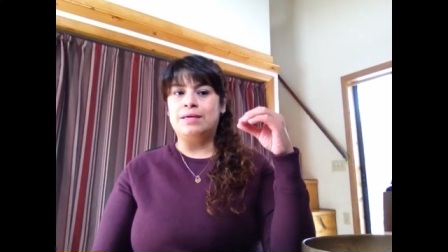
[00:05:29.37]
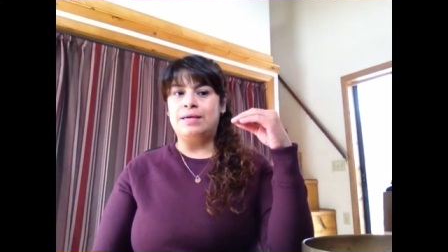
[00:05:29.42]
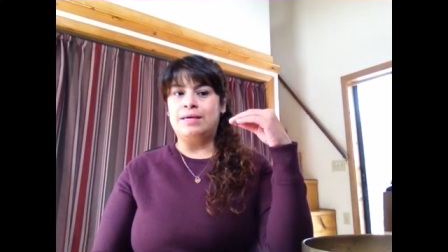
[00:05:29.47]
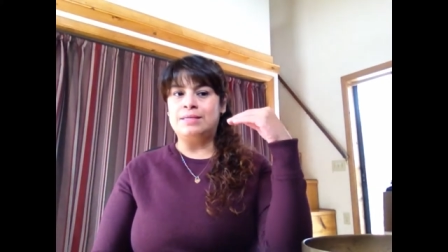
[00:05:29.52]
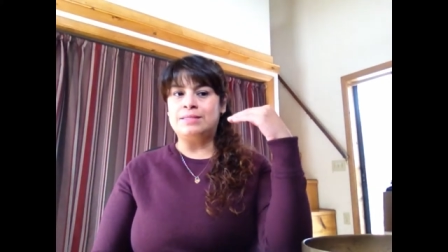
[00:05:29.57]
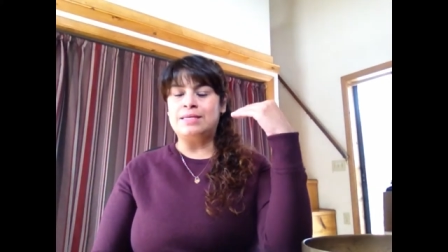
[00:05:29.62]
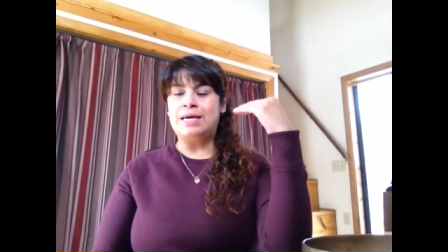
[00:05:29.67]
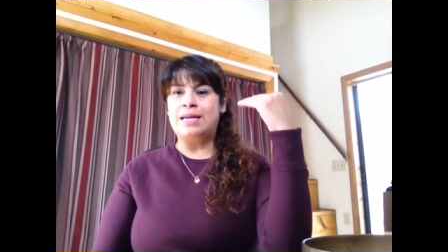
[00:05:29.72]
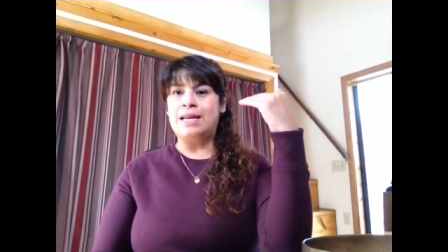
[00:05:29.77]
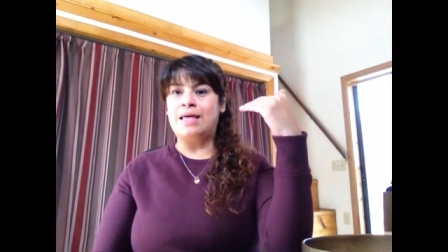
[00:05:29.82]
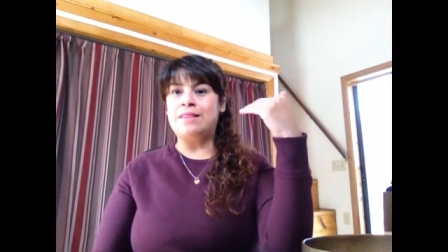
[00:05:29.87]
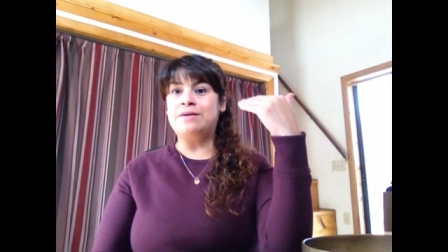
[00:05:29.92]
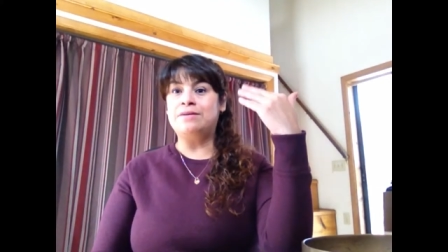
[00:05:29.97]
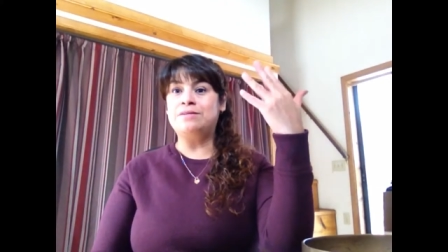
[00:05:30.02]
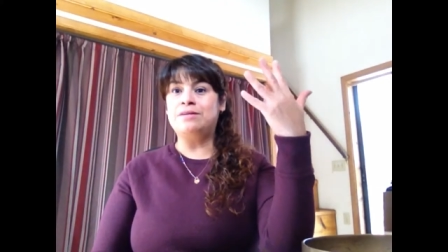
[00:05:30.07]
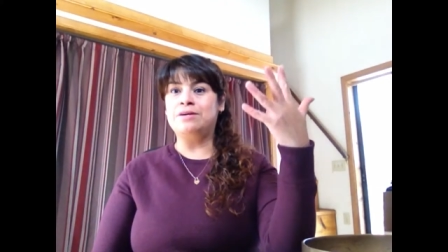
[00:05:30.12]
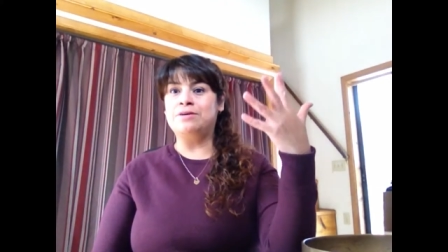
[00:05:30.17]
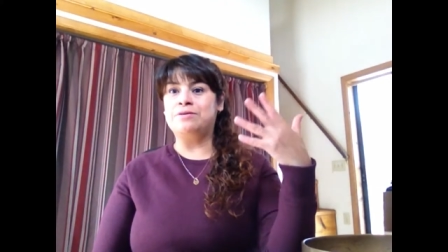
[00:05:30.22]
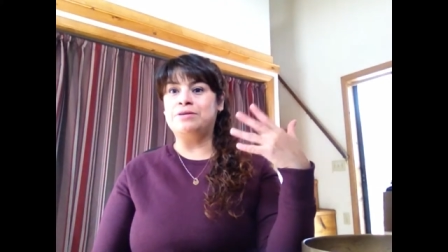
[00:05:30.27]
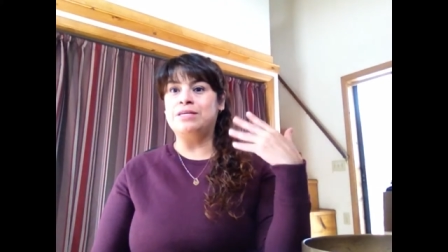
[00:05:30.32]
it's another
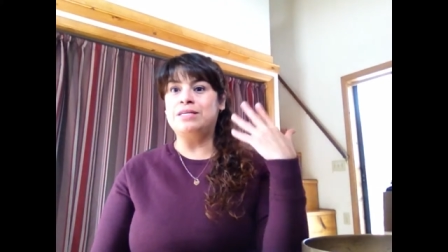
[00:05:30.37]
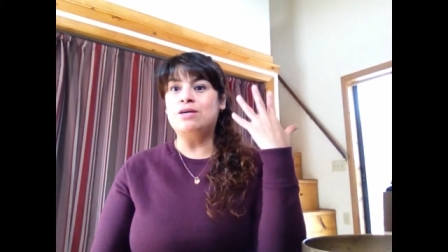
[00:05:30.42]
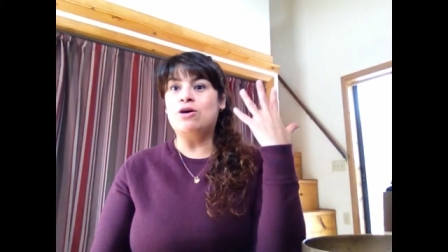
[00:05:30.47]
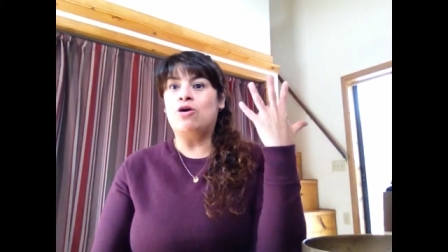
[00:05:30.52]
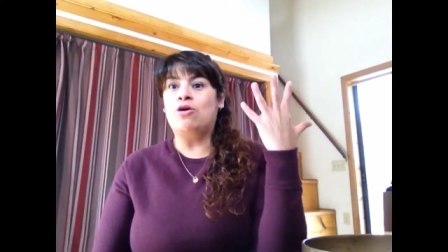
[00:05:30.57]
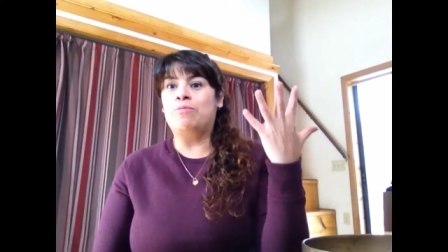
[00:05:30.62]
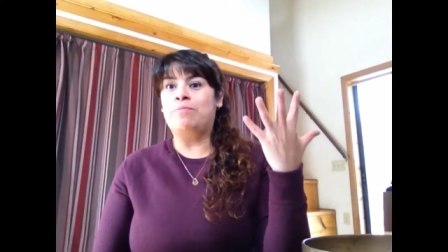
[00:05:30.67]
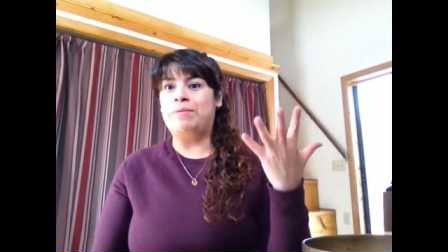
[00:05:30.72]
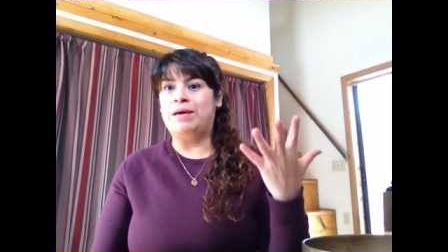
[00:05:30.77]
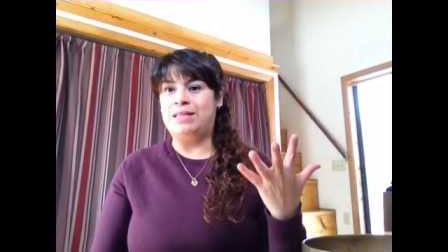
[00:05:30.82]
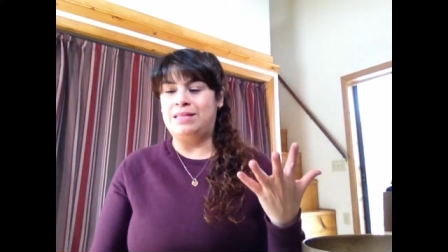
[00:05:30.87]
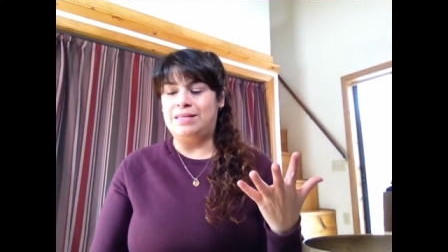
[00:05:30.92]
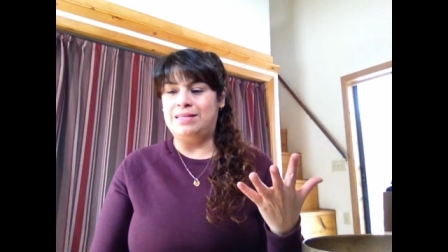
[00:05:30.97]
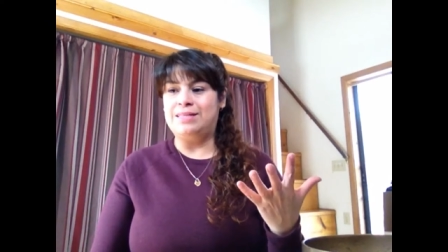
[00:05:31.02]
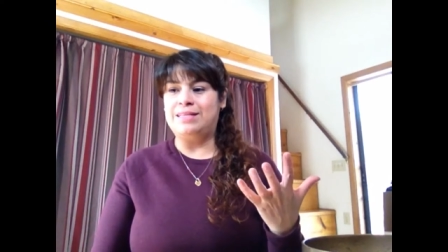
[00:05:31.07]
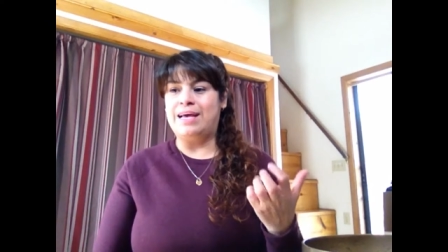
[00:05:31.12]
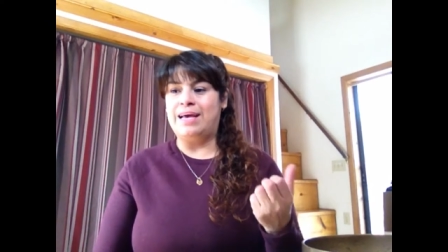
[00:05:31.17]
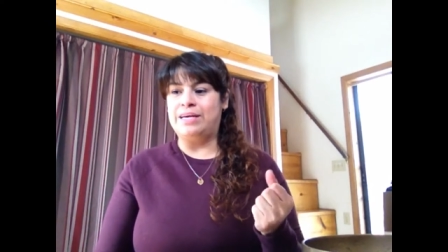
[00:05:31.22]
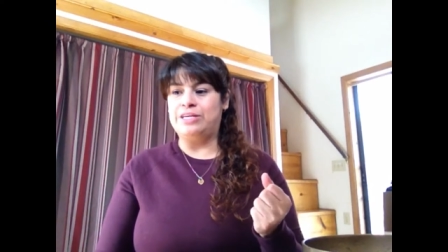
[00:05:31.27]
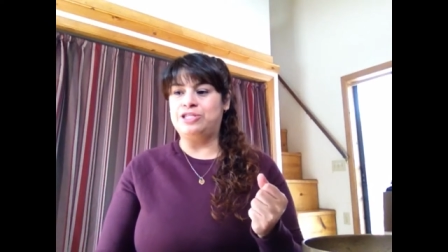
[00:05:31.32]
degree of
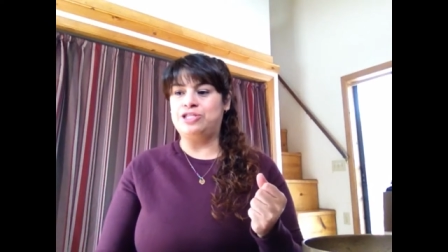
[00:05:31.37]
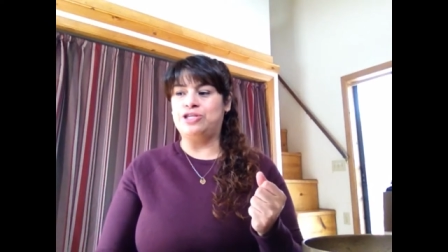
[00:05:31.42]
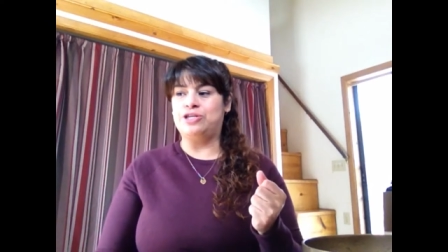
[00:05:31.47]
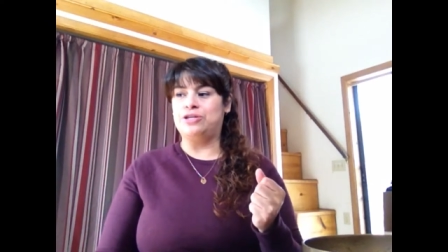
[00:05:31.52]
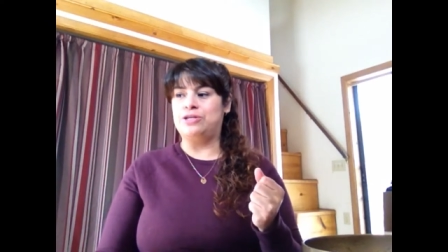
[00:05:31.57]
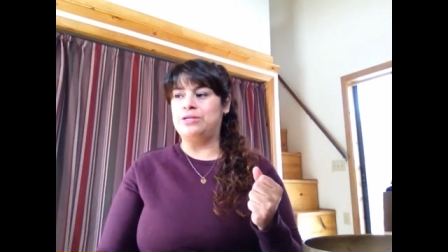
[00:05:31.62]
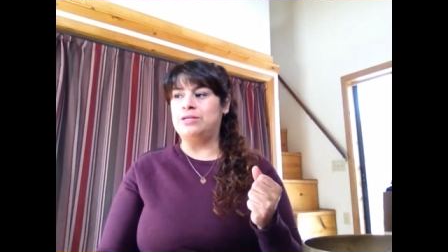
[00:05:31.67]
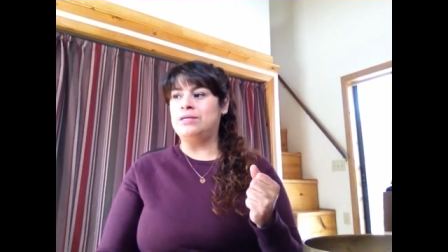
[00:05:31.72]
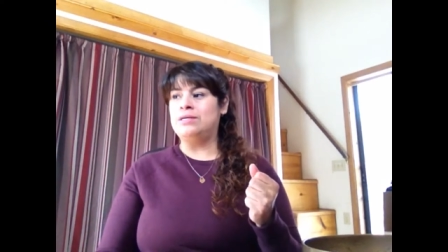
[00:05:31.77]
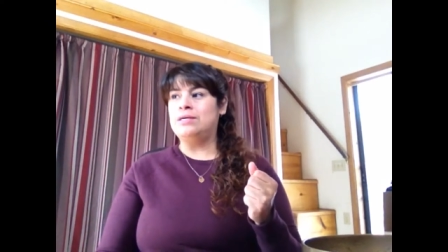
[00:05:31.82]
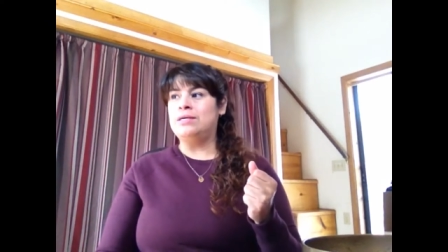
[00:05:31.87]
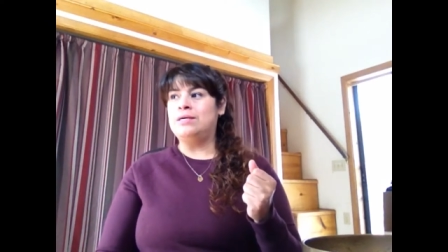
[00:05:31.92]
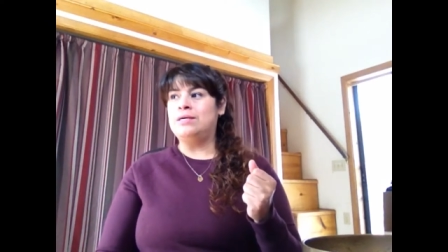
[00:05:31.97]
meditation.